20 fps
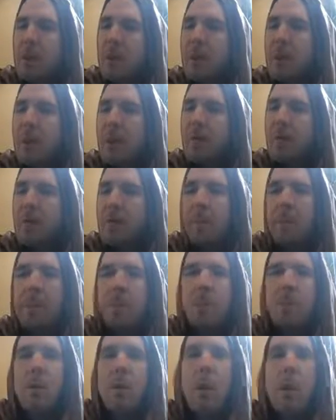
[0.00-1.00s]
Chakshusha
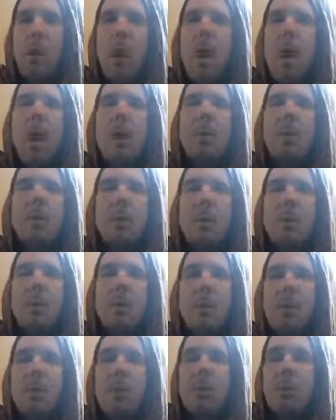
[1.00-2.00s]
means one
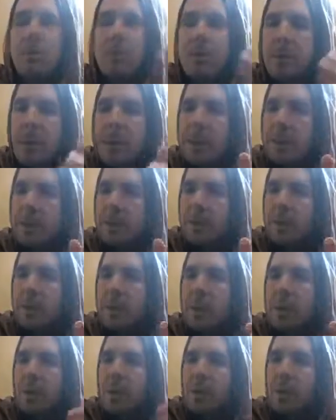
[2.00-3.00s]
who sees
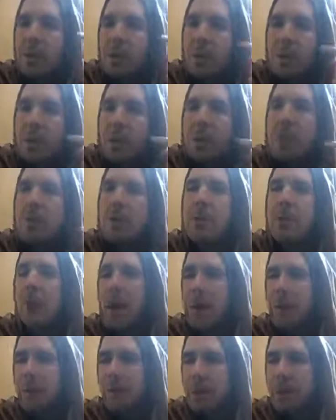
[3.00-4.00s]
through the
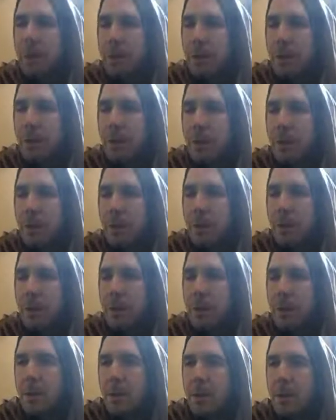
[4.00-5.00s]
Shastra.
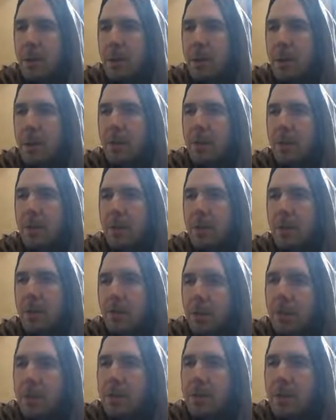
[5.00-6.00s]

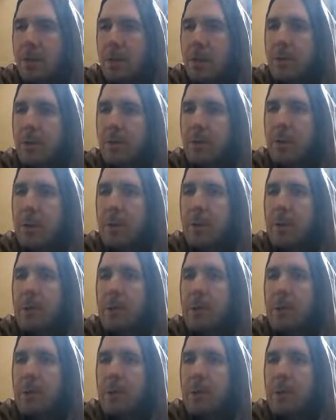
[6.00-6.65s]
Through the Shastra.